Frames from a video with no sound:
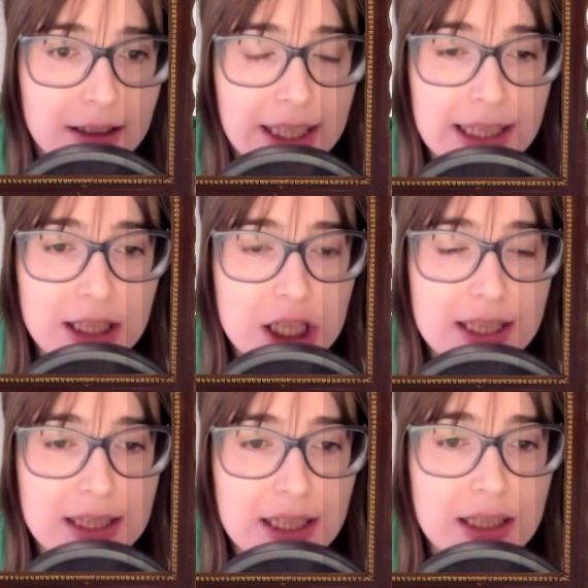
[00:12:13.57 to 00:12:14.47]
Like, it's
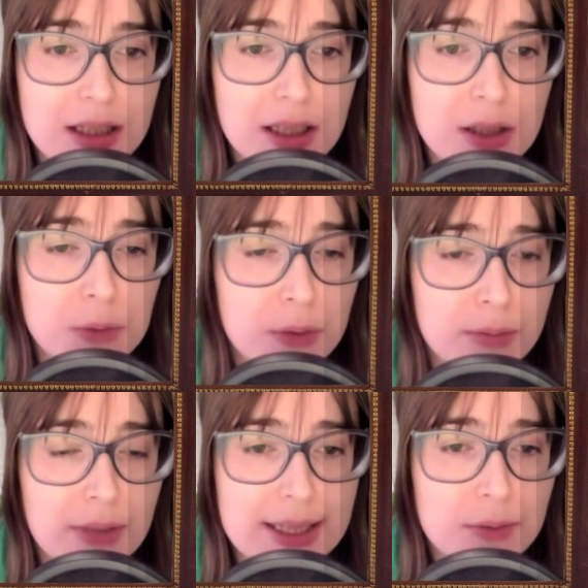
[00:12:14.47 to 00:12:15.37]
just... It's
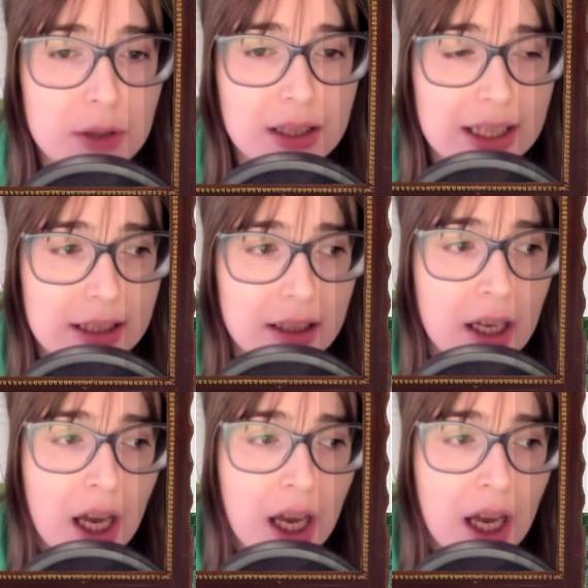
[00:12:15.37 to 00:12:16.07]
really...